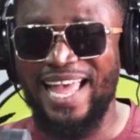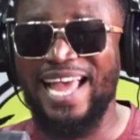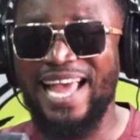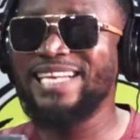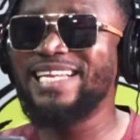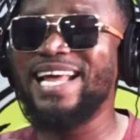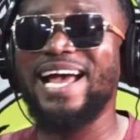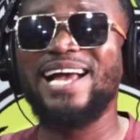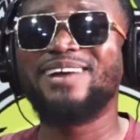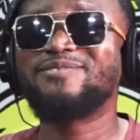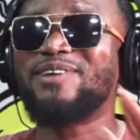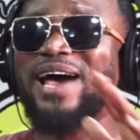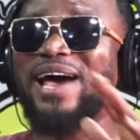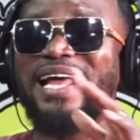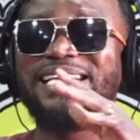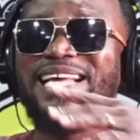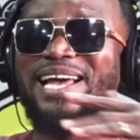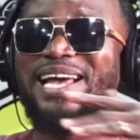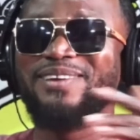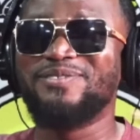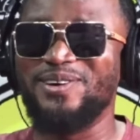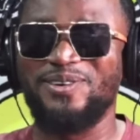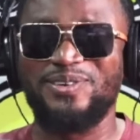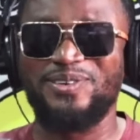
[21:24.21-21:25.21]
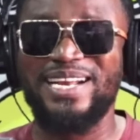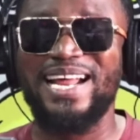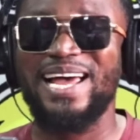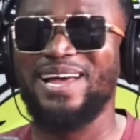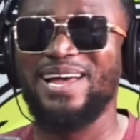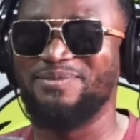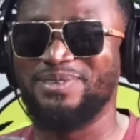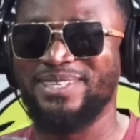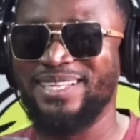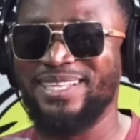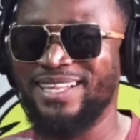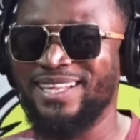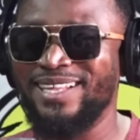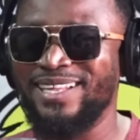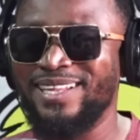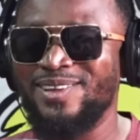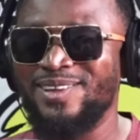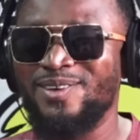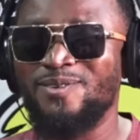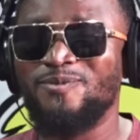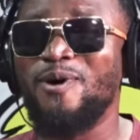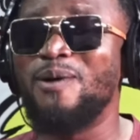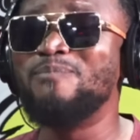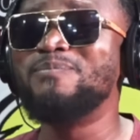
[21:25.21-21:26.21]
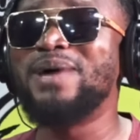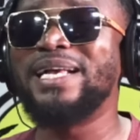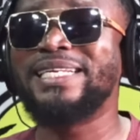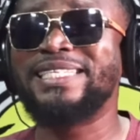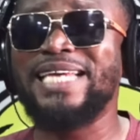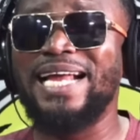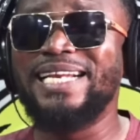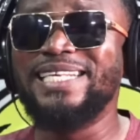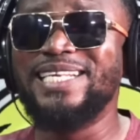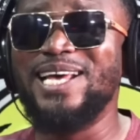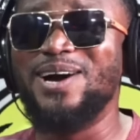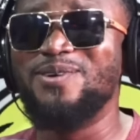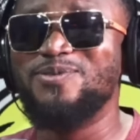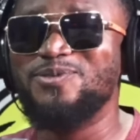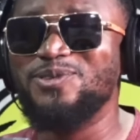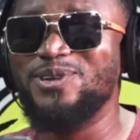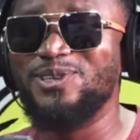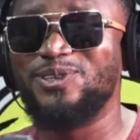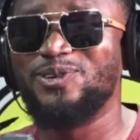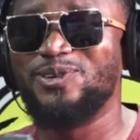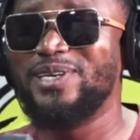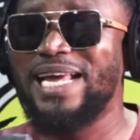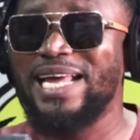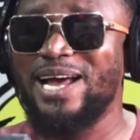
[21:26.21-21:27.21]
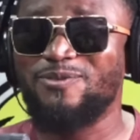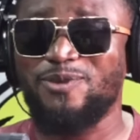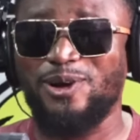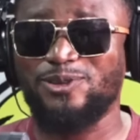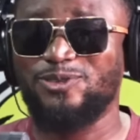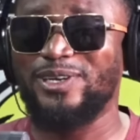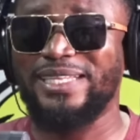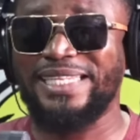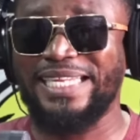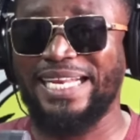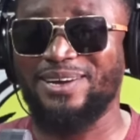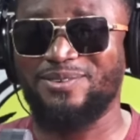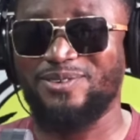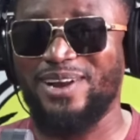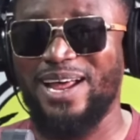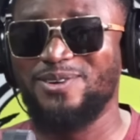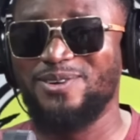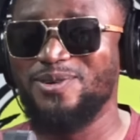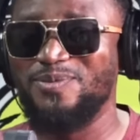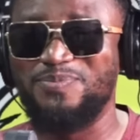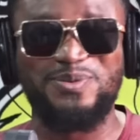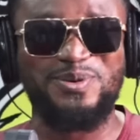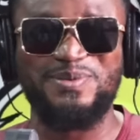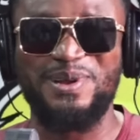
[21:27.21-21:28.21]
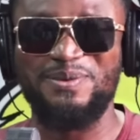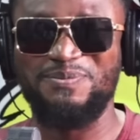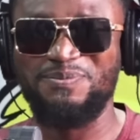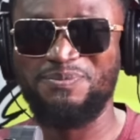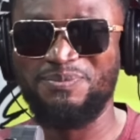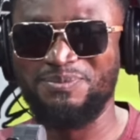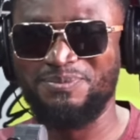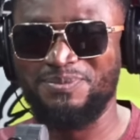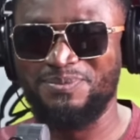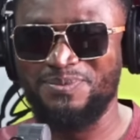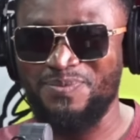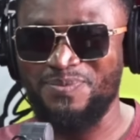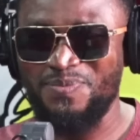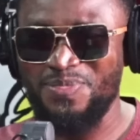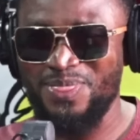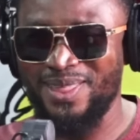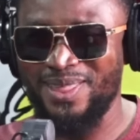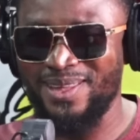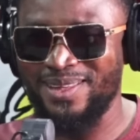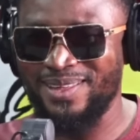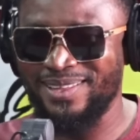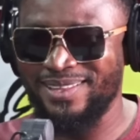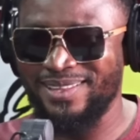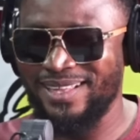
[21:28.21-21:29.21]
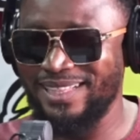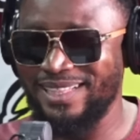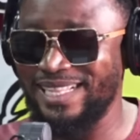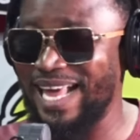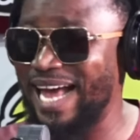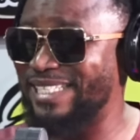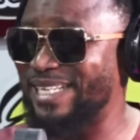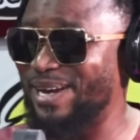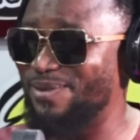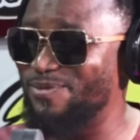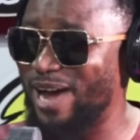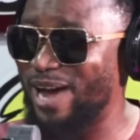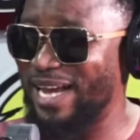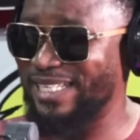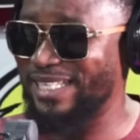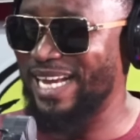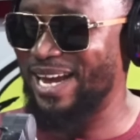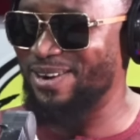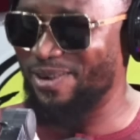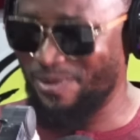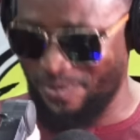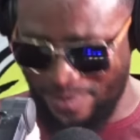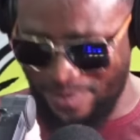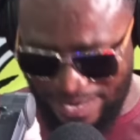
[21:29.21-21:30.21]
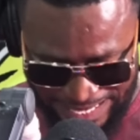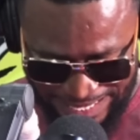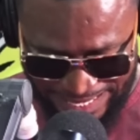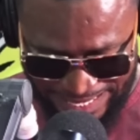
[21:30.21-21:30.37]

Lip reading: e le bi ye wo mba che de ye hunu tu de ye nko to the three kra no problem. That's a boy, son of me.